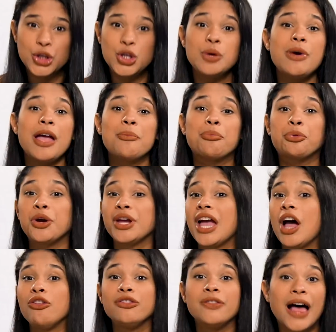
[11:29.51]
You might pray
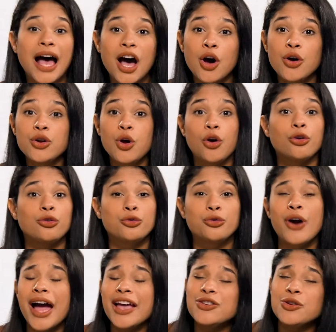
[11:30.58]
out loud or
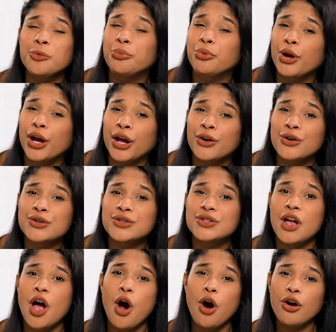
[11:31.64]
write your
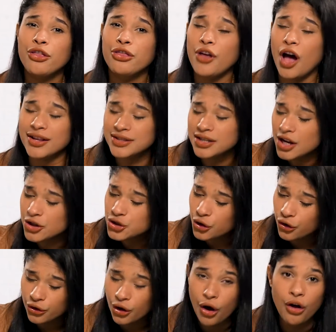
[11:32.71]
prayers or thoughts in a
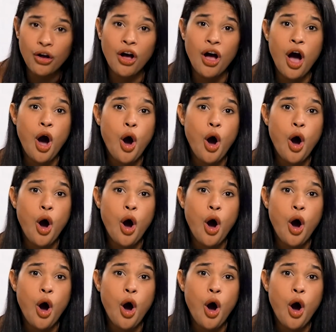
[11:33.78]
journal,